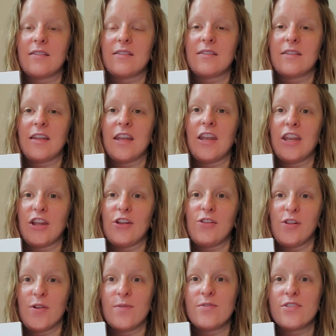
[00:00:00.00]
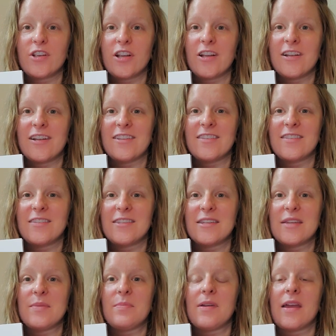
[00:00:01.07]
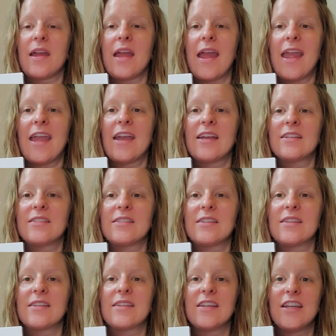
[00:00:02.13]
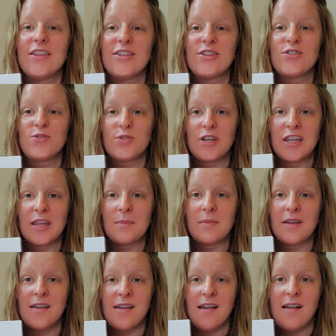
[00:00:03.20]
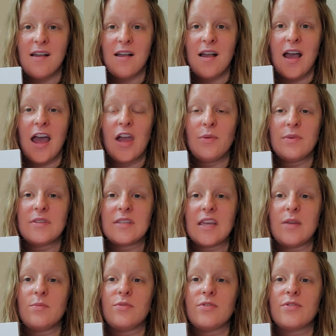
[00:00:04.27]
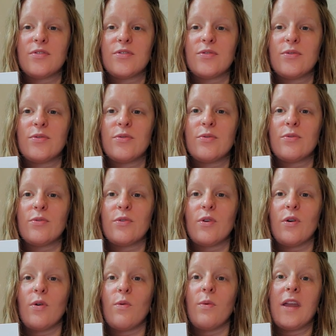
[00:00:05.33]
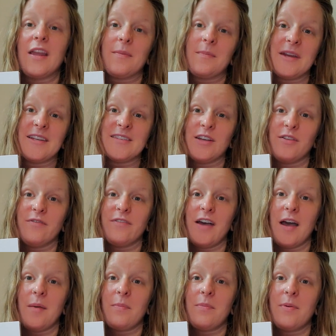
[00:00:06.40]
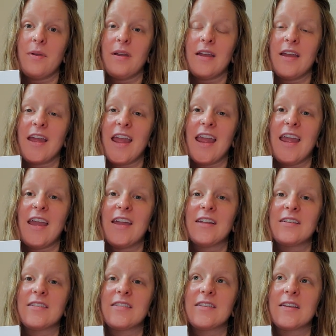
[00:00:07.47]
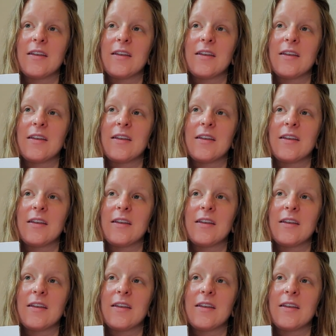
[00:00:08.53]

an enclosure asleep, and in the dream I was able to wake myself up, and